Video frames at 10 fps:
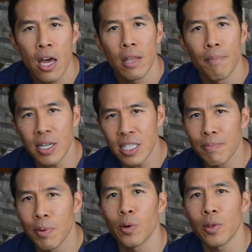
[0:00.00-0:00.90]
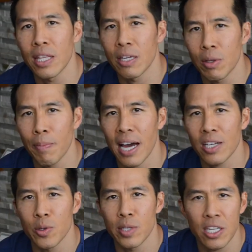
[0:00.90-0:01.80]
The most important thing with
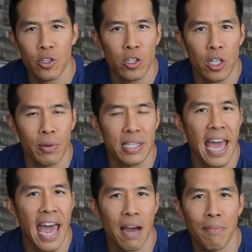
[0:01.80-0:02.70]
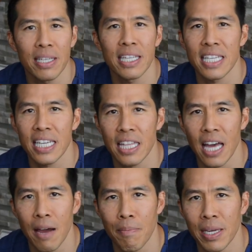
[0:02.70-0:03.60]
partial dentures, though, is how many teeth
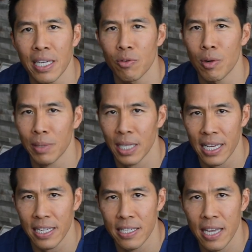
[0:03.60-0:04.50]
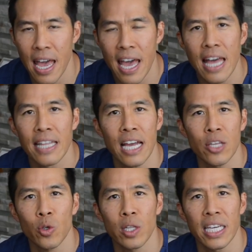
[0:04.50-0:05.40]
are being replaced.
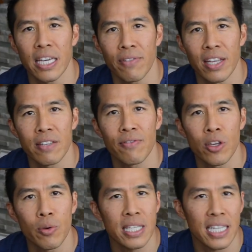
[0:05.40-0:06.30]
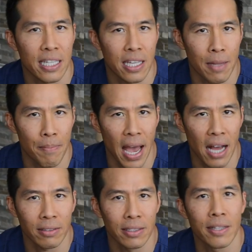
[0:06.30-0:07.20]
Naturally, if there's fewer teeth in the
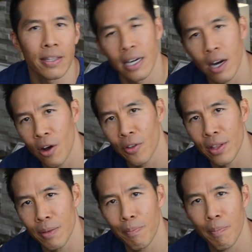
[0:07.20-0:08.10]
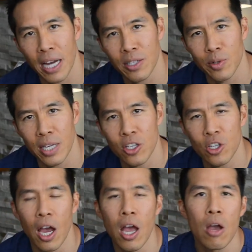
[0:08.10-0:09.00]
mouth than are on the partial
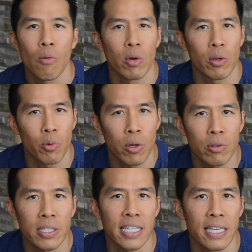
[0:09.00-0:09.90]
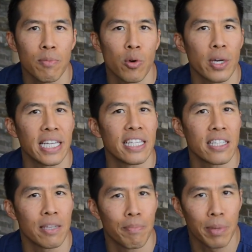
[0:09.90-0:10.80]
denture, we will see more
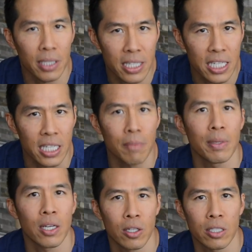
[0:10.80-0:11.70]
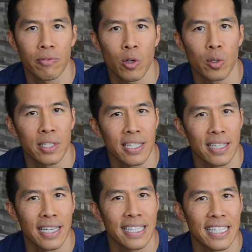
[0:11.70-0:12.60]
instability because, of course, there's
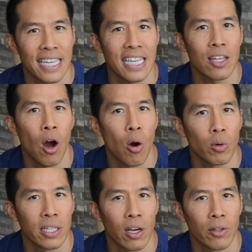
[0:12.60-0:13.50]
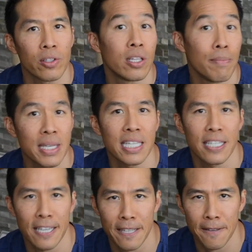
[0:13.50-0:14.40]
less teeth holding on to the missing
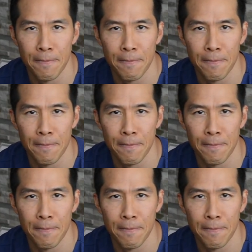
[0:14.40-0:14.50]
teeth.